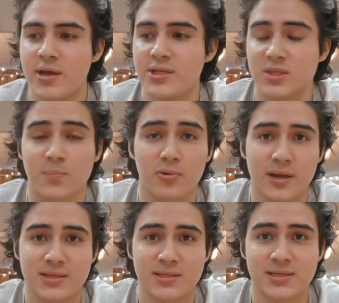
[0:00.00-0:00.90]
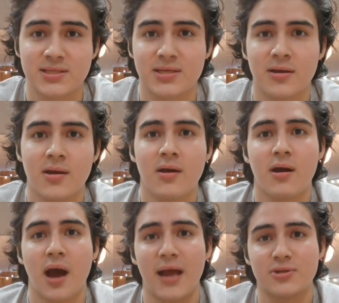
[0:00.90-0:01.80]
suppress this
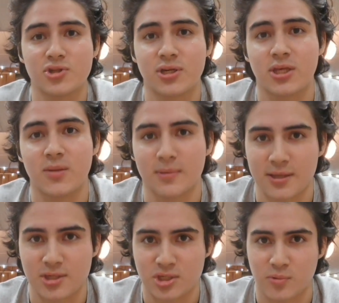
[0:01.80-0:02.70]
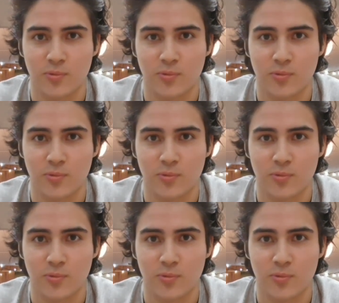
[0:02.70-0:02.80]
hydrogen accumulation.